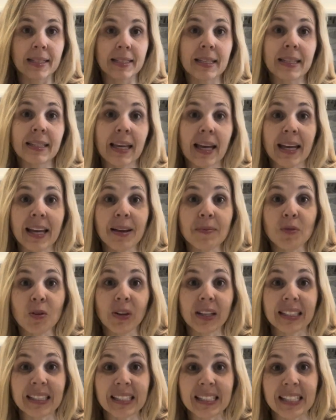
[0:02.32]
Today I'm
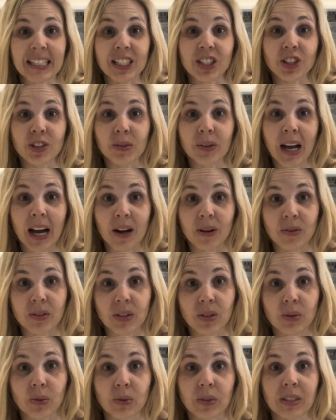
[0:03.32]
going to teach you how
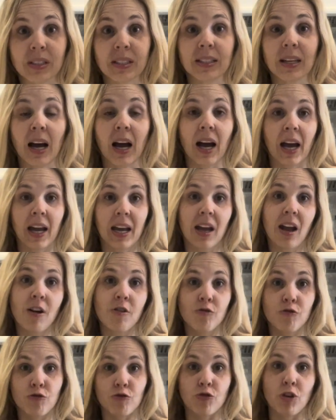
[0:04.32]
to dye
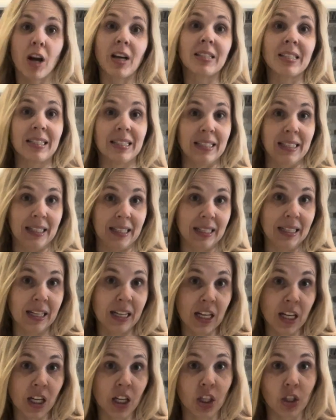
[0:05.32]
frosting
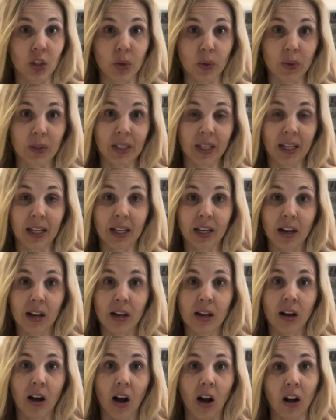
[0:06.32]
using
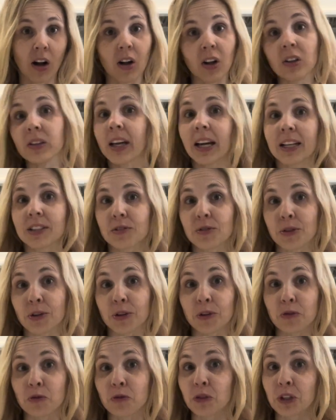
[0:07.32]

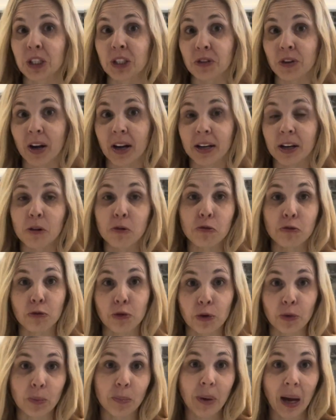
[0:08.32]
all-natural freeze-dried
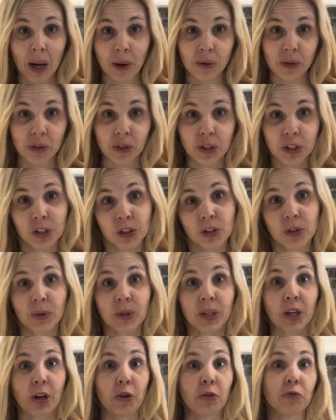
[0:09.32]
fruit powder so you
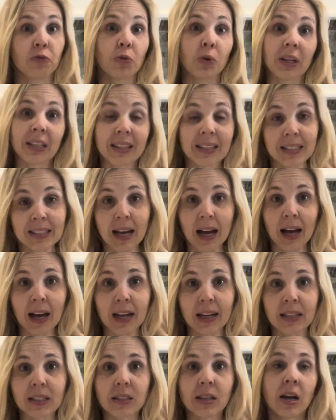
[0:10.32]
can avoid the
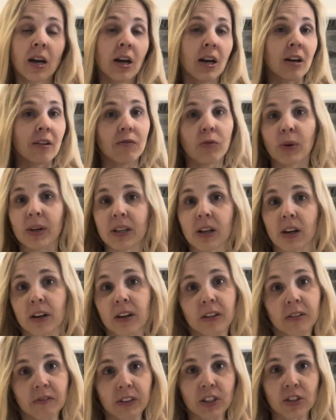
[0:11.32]
dyes, avoid
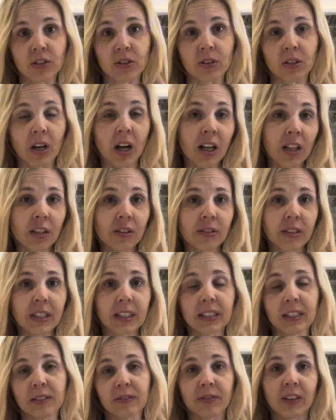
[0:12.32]
artificial
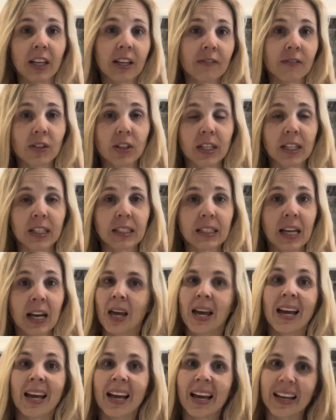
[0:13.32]
colorings, flavorings,
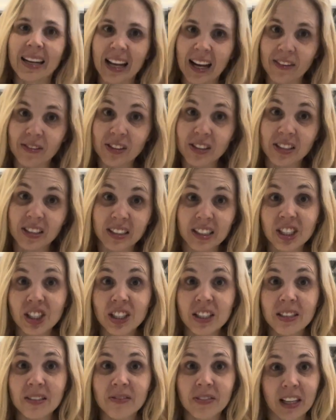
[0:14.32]
and have the
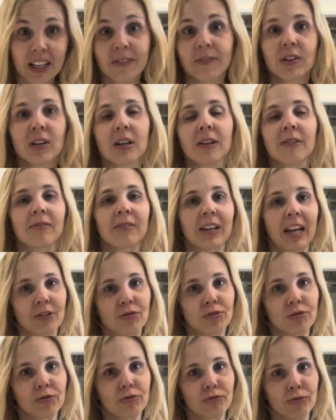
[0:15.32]
delicious flavor of
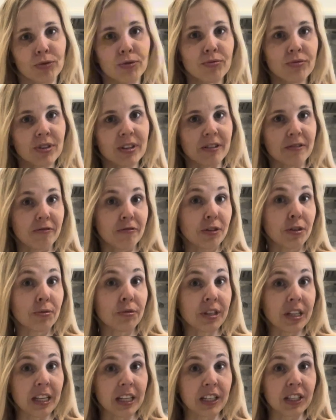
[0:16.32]
natural fruit
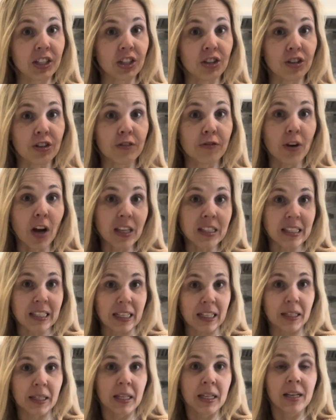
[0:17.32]
infused into your
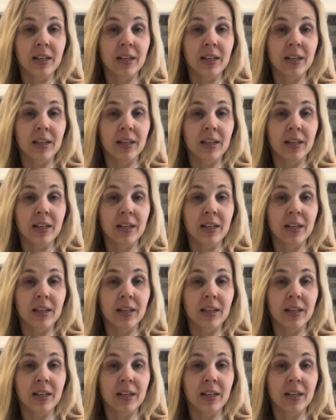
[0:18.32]
frosting.